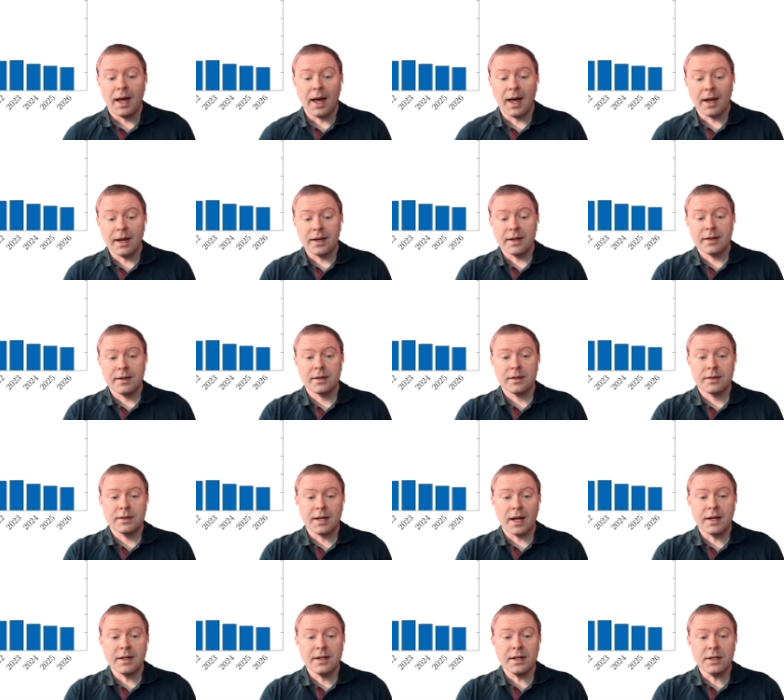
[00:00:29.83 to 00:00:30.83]
And
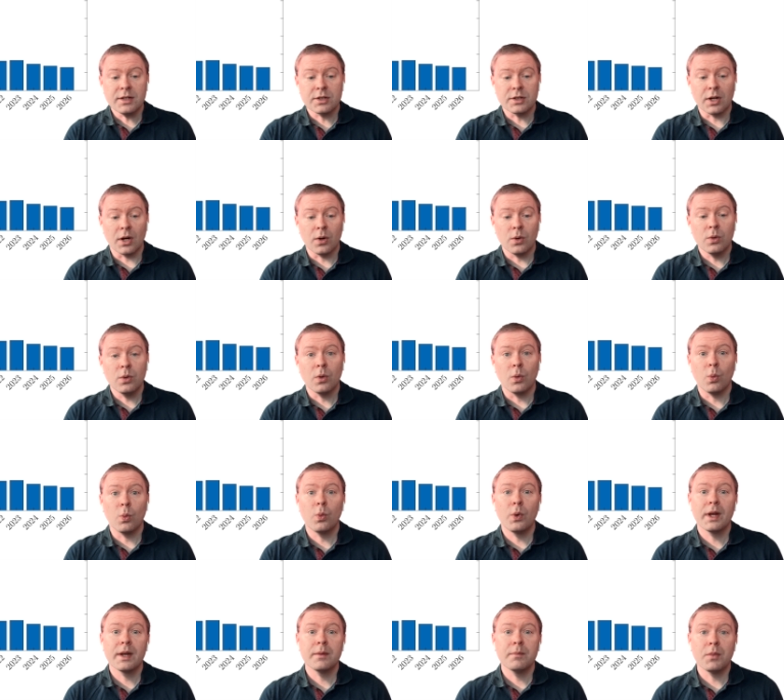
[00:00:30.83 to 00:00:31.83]
10 years ago,
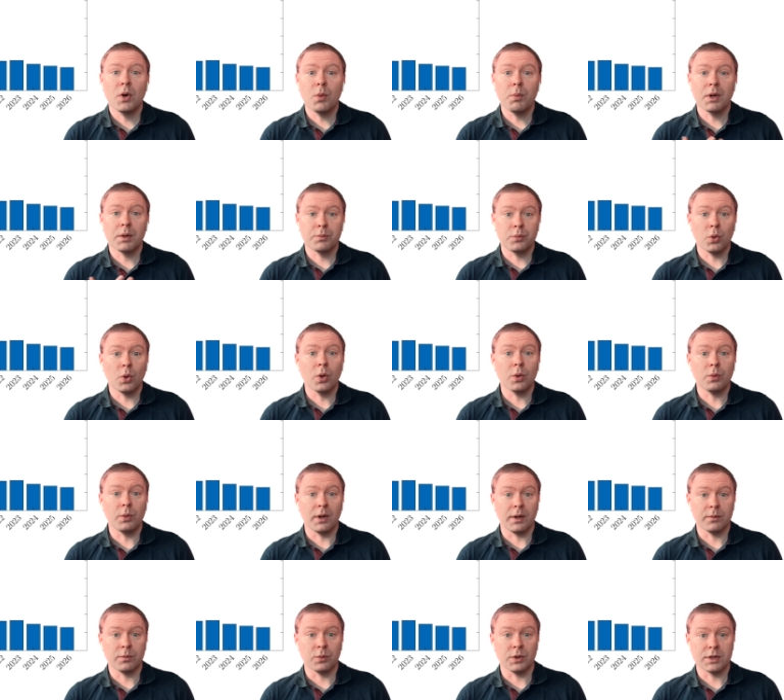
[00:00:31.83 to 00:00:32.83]
when mobile
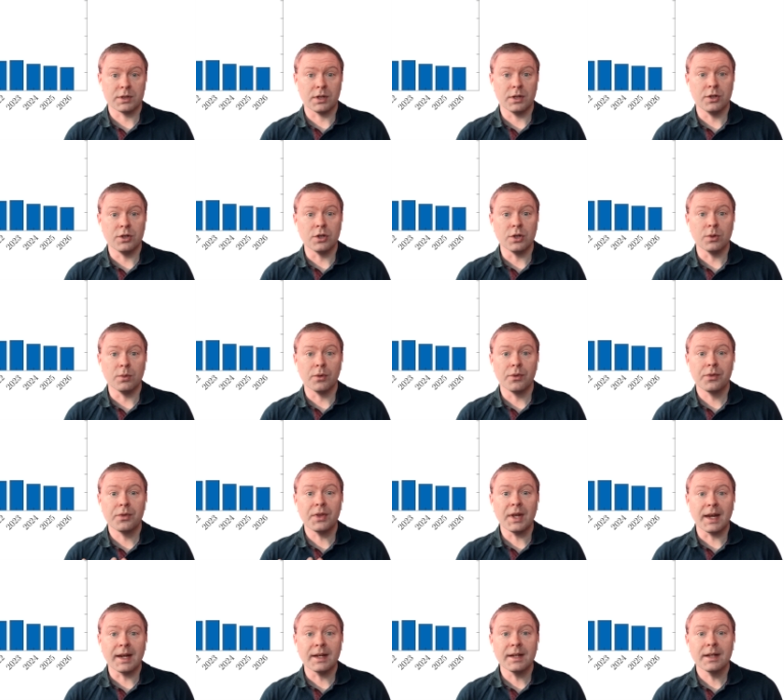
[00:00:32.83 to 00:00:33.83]
broadband was a new
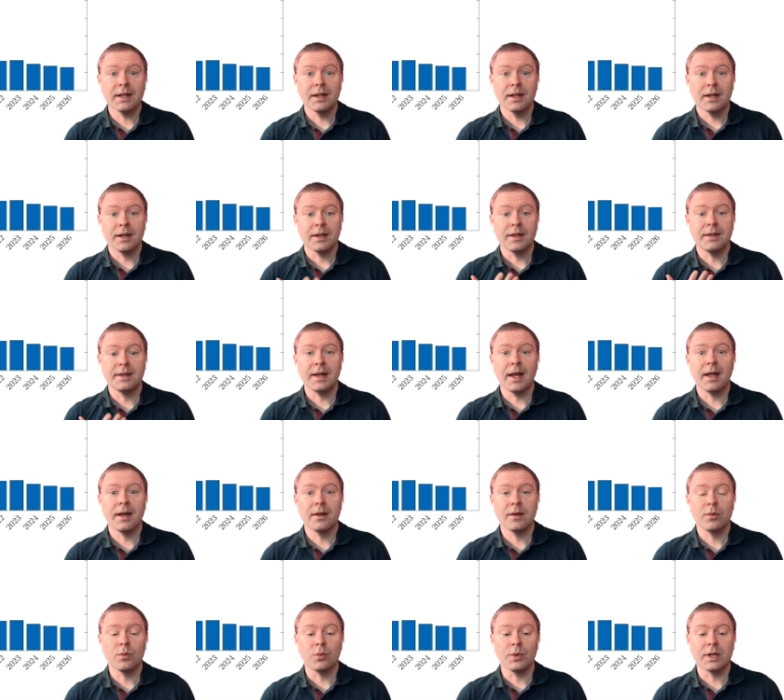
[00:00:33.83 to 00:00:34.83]
thing,
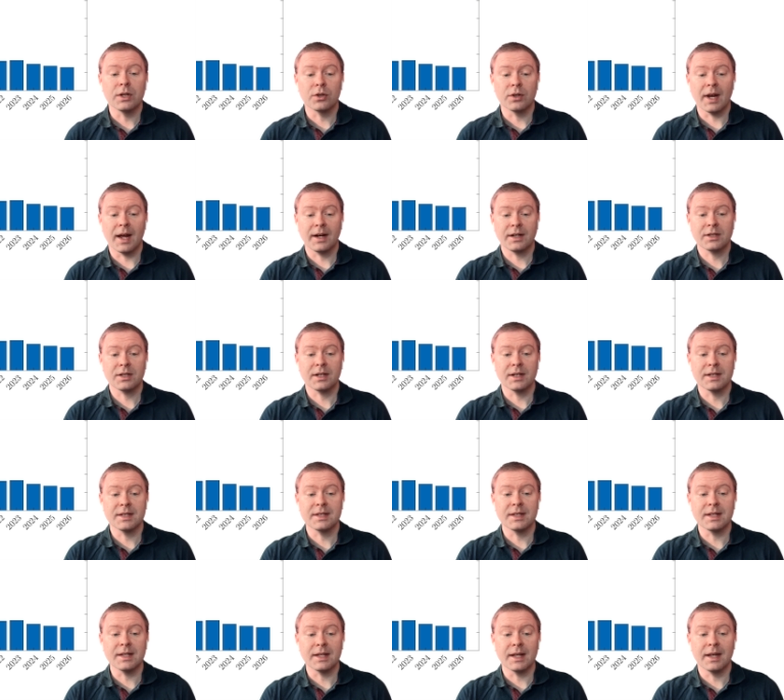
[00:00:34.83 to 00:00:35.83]
then we could actually
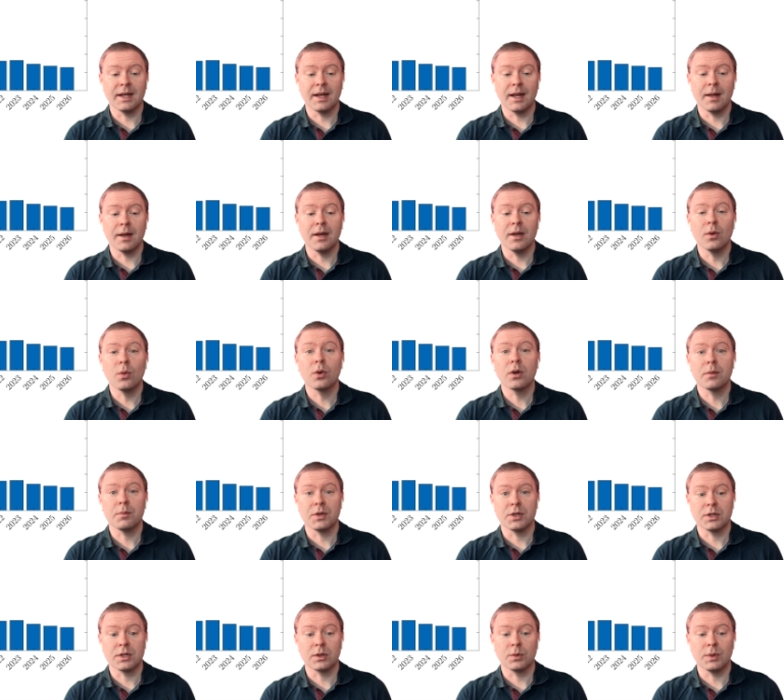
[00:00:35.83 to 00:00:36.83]
see an
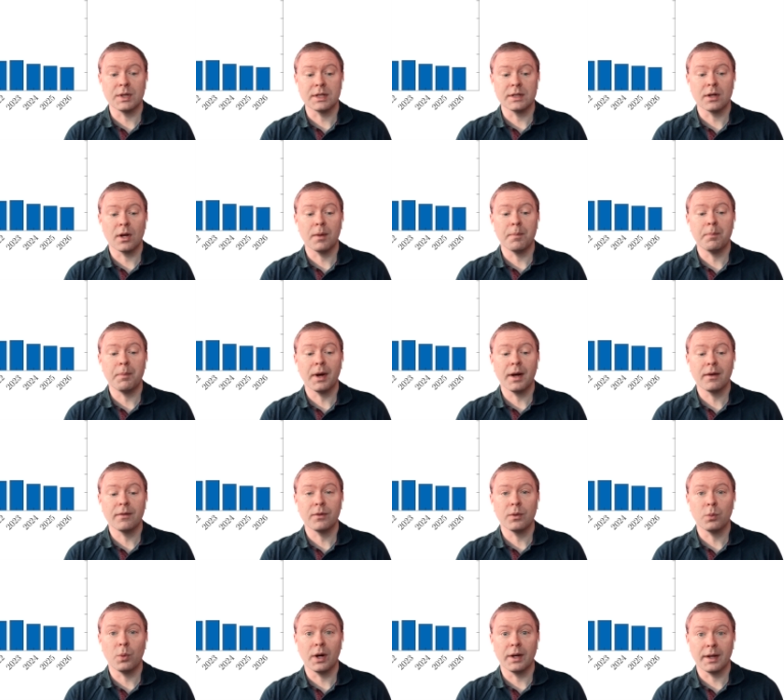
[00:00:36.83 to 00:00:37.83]
enormous increase
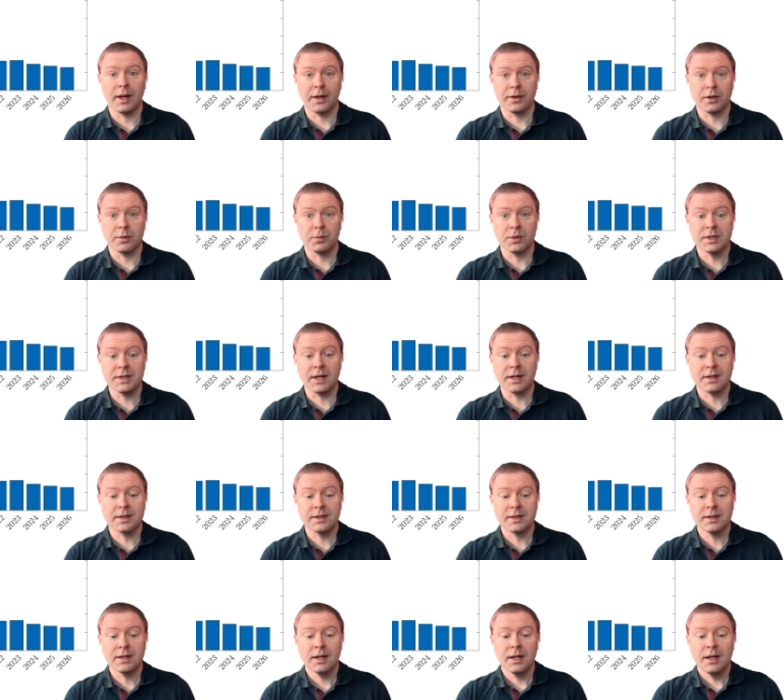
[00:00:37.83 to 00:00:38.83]
above
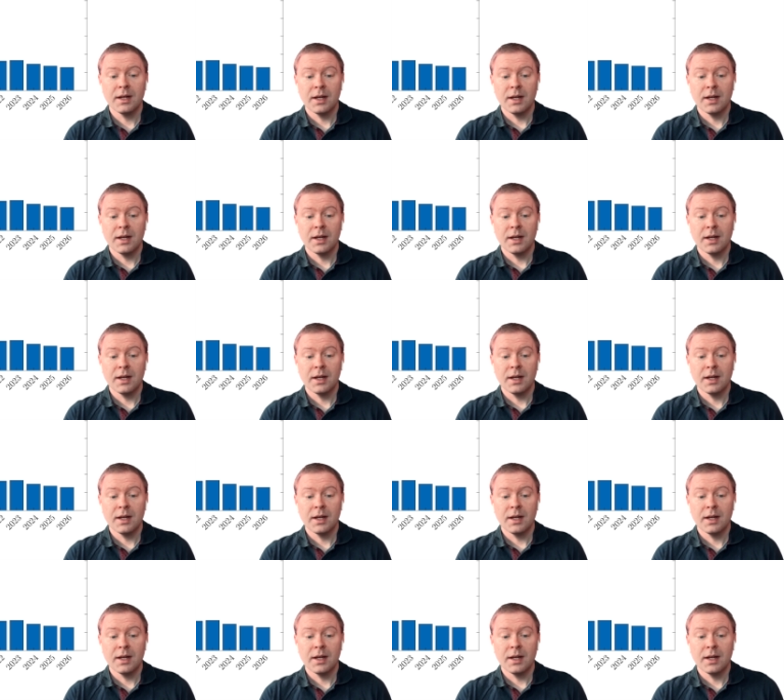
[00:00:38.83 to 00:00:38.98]
100%.